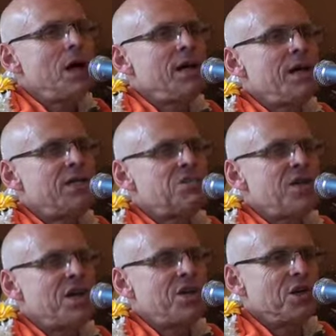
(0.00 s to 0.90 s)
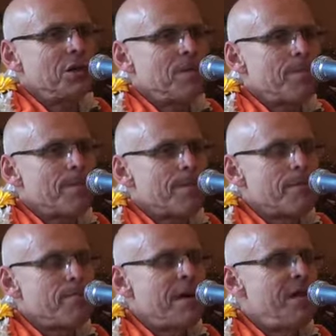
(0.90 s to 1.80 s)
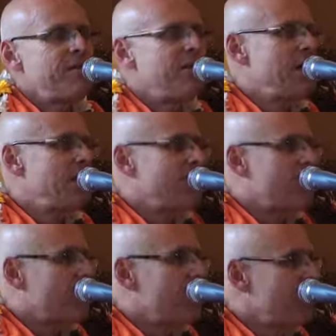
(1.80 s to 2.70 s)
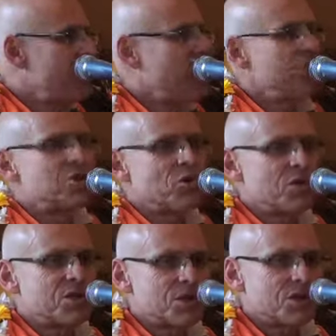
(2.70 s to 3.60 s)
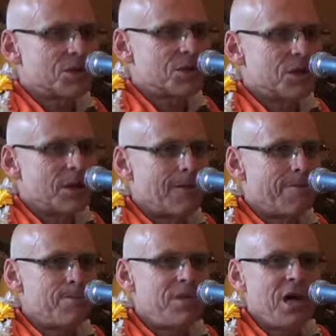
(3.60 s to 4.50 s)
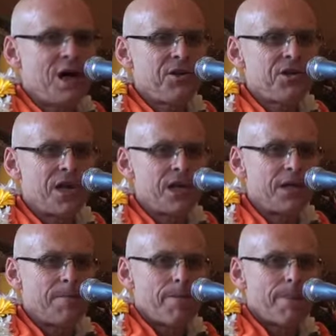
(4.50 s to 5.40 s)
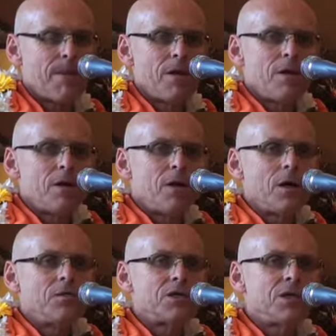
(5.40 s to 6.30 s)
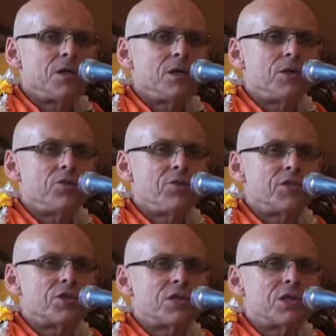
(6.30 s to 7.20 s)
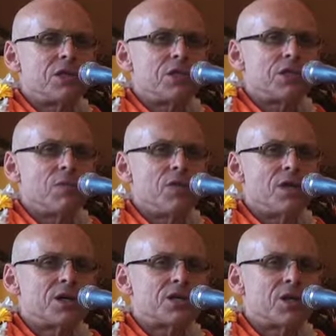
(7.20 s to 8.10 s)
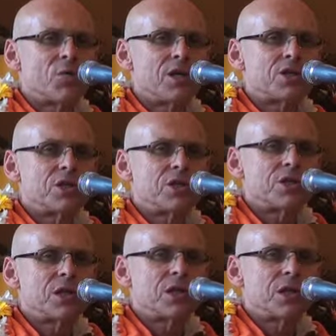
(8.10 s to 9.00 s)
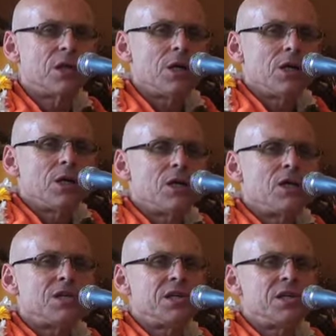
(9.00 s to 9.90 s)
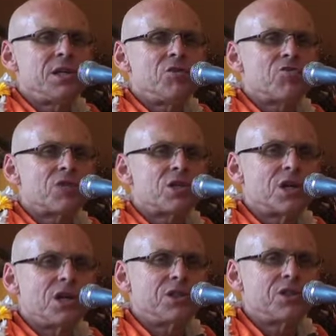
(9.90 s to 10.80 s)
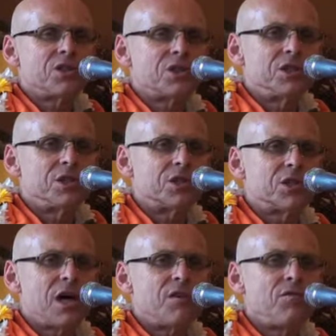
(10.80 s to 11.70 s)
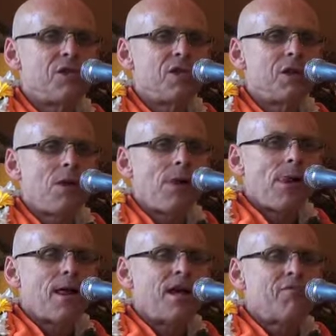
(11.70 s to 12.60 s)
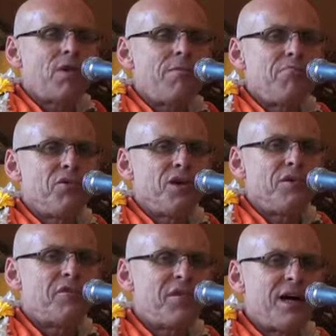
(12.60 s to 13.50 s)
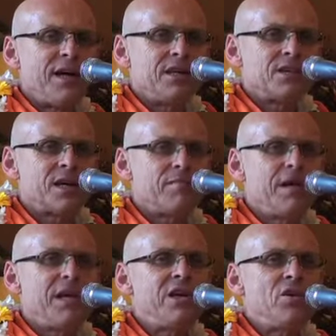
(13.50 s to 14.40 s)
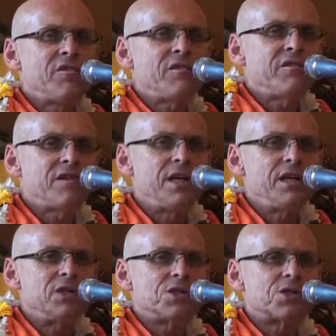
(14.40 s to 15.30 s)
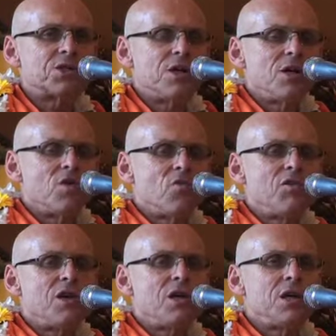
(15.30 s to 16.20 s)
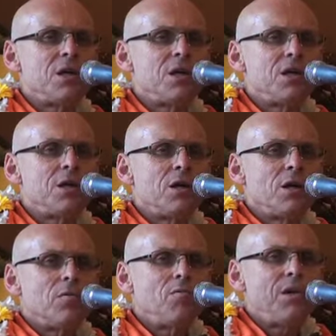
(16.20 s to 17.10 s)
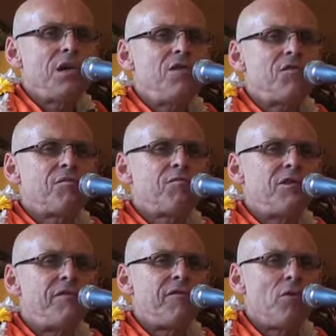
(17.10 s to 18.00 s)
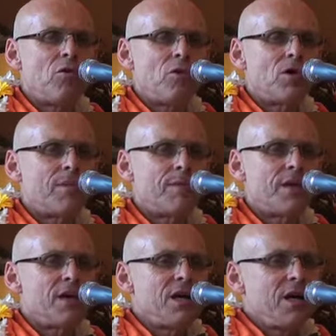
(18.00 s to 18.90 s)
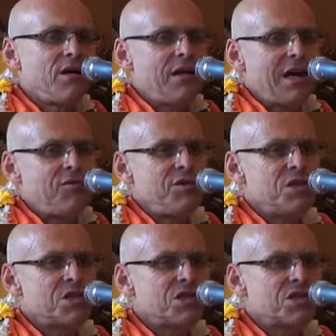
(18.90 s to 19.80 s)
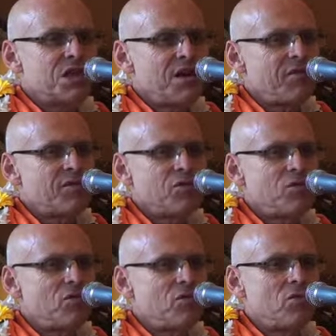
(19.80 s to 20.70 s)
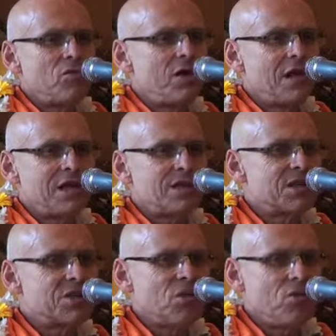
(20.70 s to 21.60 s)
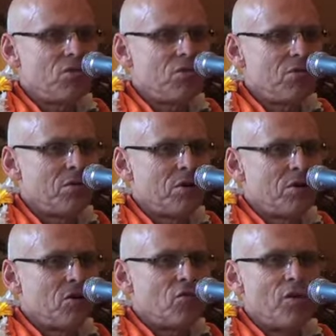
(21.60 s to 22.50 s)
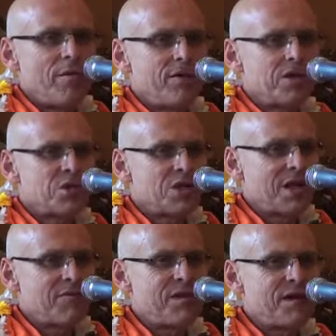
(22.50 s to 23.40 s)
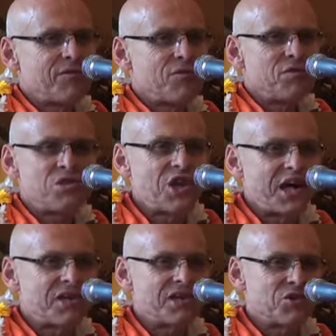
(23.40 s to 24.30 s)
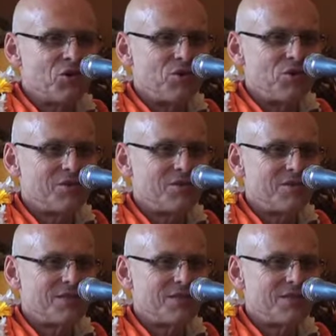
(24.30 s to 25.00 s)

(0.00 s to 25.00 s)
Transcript: I had taken many things from different sources. The other day, I was in a university and someone asked a question said, is it in Krishna consciousness that we at one point find that many of the things we believed before that we just have to realize it's all rubbish and that we have to reject it all.